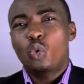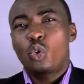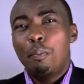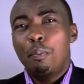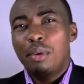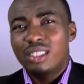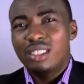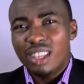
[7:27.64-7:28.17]

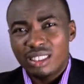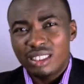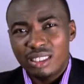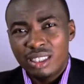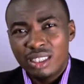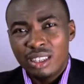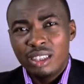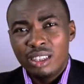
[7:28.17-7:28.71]
Competence
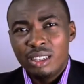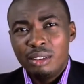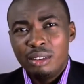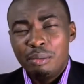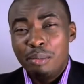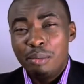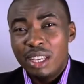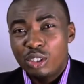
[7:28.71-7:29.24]

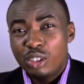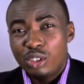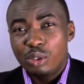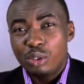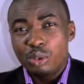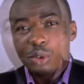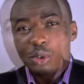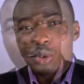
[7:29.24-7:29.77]
makes
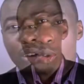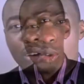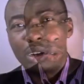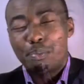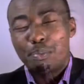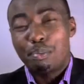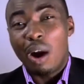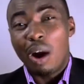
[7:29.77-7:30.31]
you
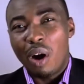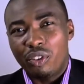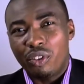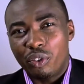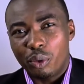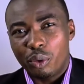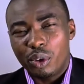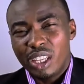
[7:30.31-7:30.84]

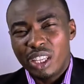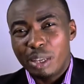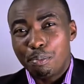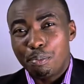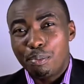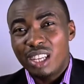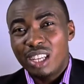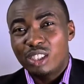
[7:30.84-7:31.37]
powerful.
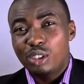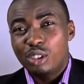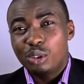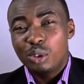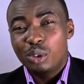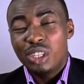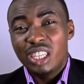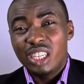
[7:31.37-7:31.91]
It places
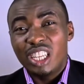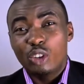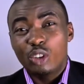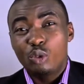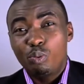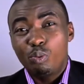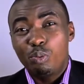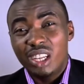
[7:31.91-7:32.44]
you in a
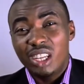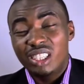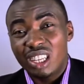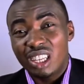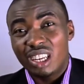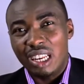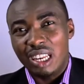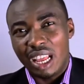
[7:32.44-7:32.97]
good place
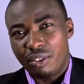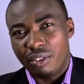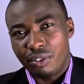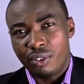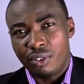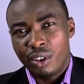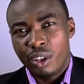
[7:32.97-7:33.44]
in life.